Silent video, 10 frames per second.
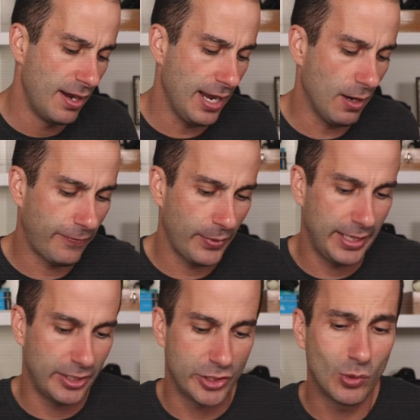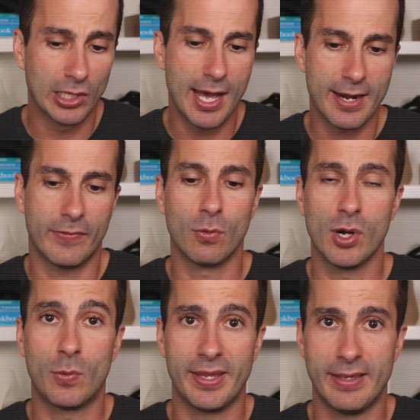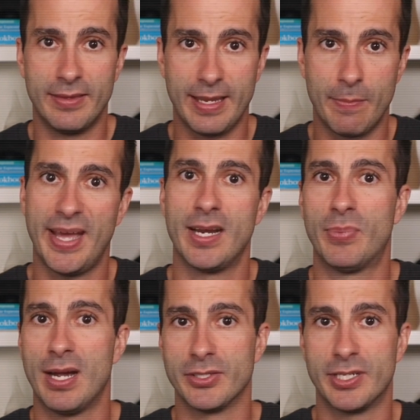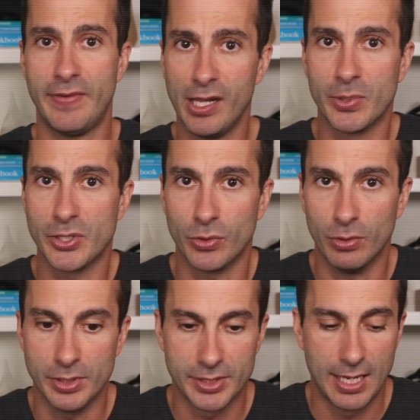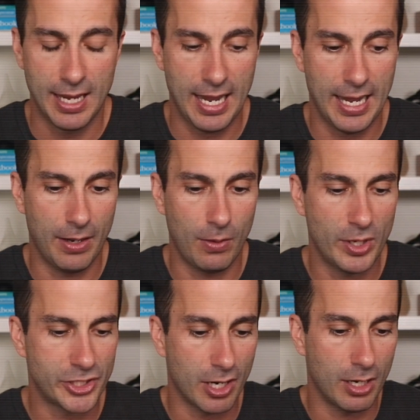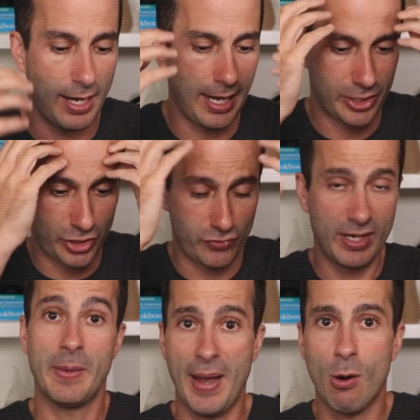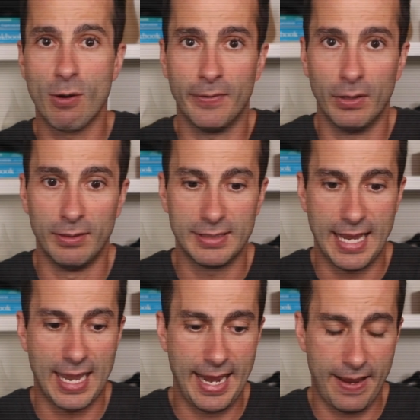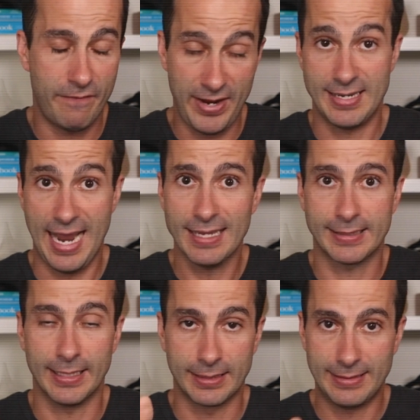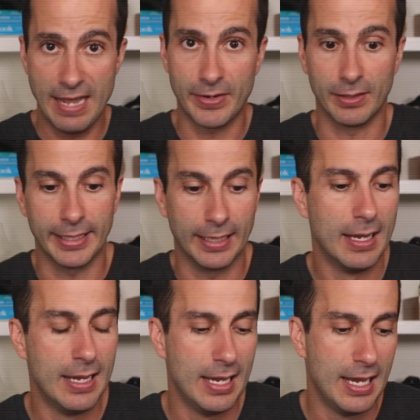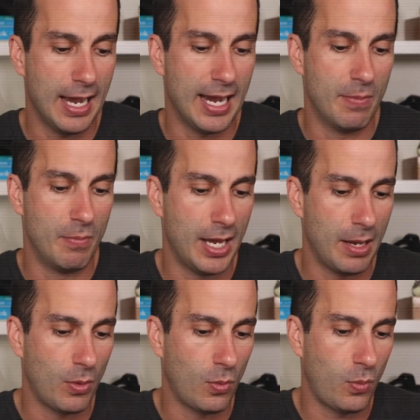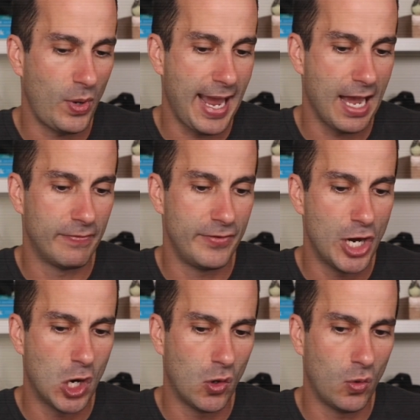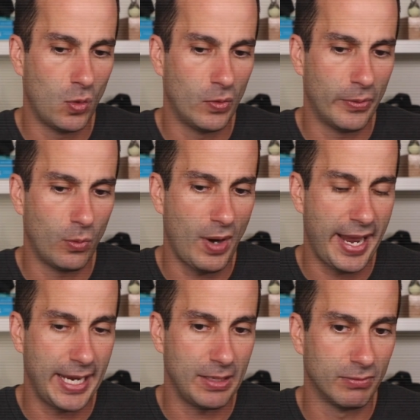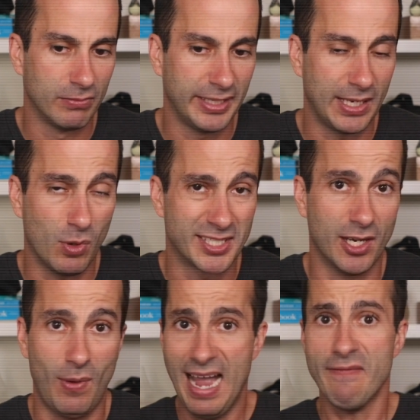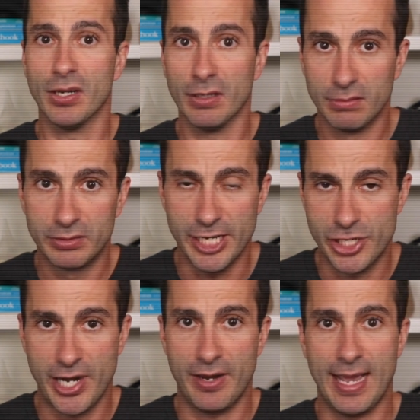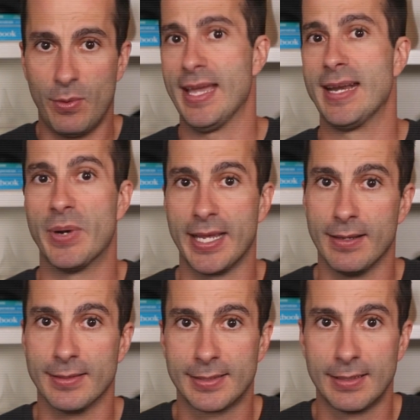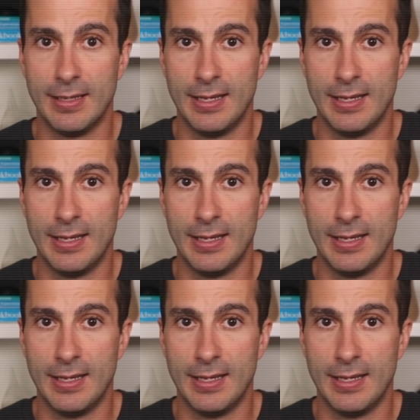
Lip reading: Now, if we do a lot of our work within the embedded browser developer tools, which are extremely powerful and fantastic, definitely, we have no way really whatsoever to share that with anybody else.